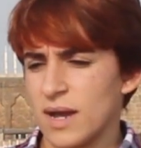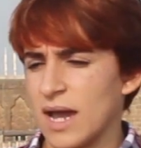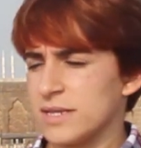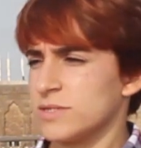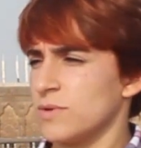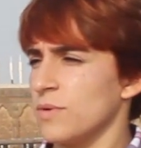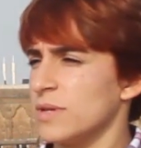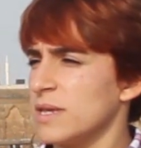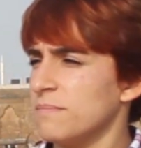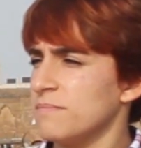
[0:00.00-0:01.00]
I saw
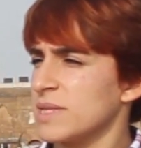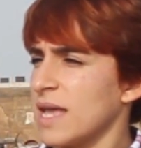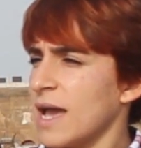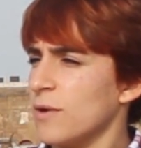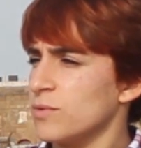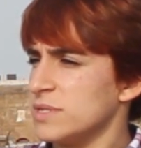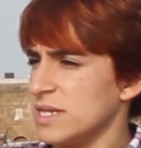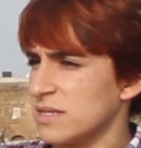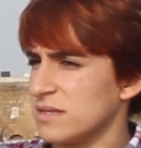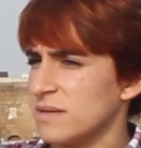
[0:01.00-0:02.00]
him min
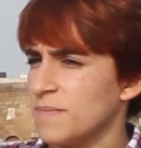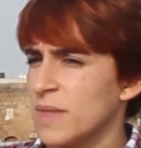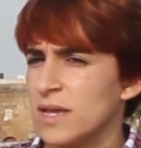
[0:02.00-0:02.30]
awdit.